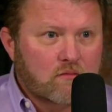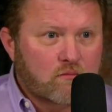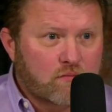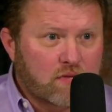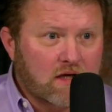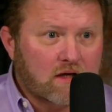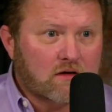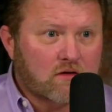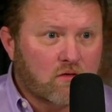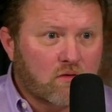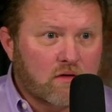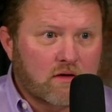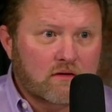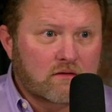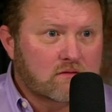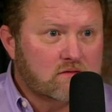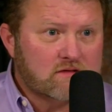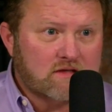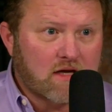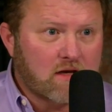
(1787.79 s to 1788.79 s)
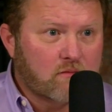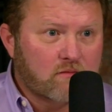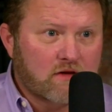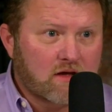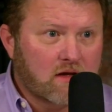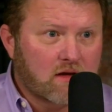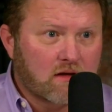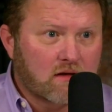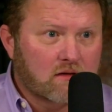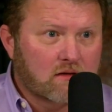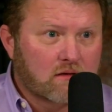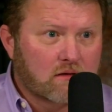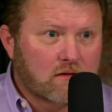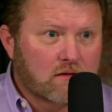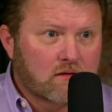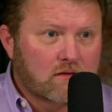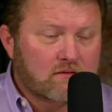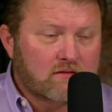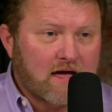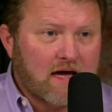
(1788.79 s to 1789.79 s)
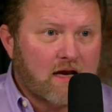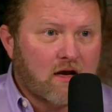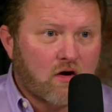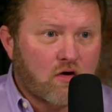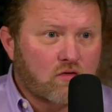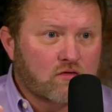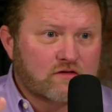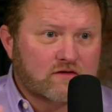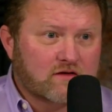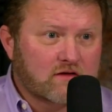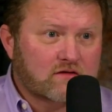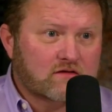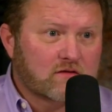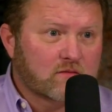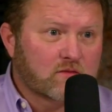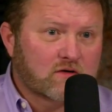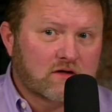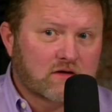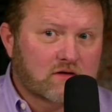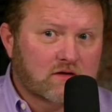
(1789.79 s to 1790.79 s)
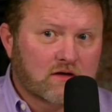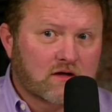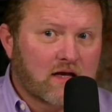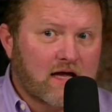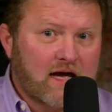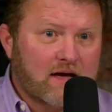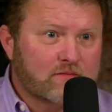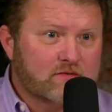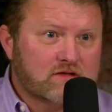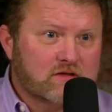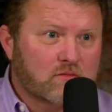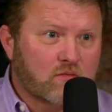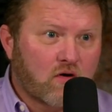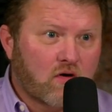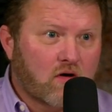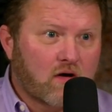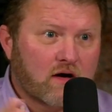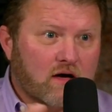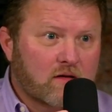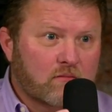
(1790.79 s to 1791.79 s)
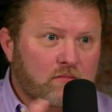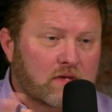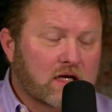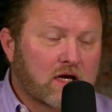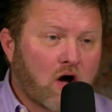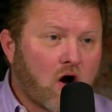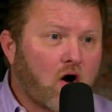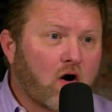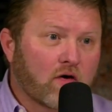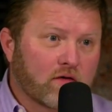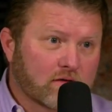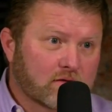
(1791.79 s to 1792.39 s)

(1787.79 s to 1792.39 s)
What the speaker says: Bitcoin, same thing. that whole system could collapse tomorrow and be gone.